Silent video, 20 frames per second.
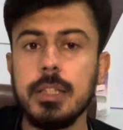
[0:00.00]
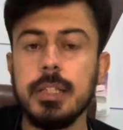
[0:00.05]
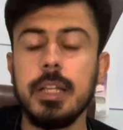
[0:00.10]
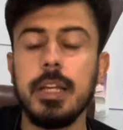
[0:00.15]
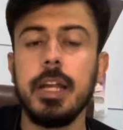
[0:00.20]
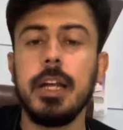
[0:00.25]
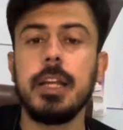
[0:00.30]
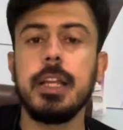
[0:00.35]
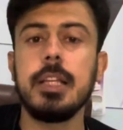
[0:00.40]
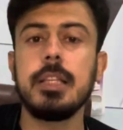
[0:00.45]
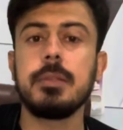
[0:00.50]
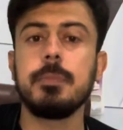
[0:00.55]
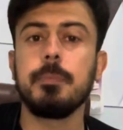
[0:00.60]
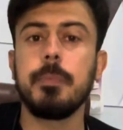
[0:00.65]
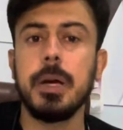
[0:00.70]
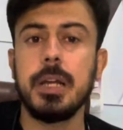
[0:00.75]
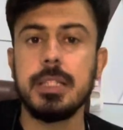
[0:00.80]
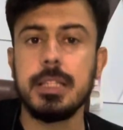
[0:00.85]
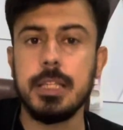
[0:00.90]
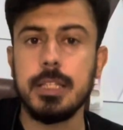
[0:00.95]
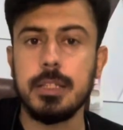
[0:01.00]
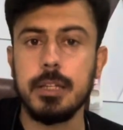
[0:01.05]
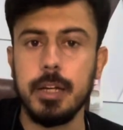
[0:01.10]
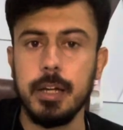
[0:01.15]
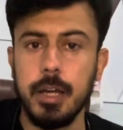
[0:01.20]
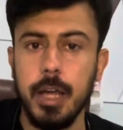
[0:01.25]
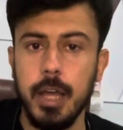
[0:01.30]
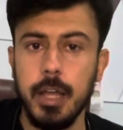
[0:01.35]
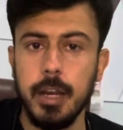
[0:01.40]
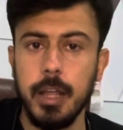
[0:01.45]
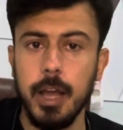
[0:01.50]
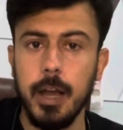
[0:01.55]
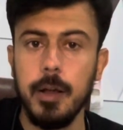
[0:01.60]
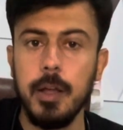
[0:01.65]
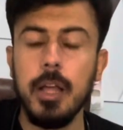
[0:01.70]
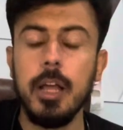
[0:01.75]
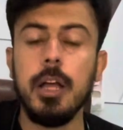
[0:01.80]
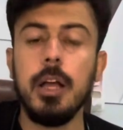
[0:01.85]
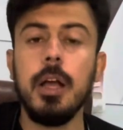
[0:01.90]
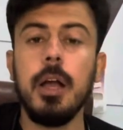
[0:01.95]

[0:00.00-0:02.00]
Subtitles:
then it is persistent diarrhea.